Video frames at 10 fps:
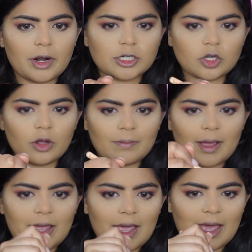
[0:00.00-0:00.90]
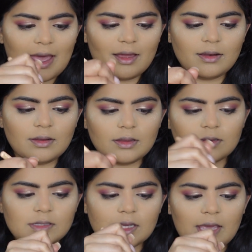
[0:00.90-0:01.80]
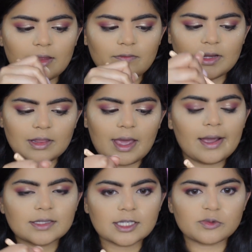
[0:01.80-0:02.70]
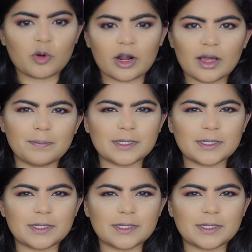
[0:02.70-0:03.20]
brush on my hand to get rid of the excess product,